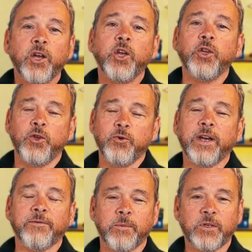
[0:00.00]
You
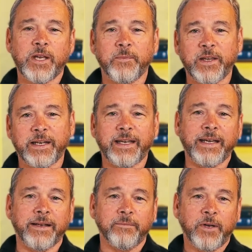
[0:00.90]
give them something to eat,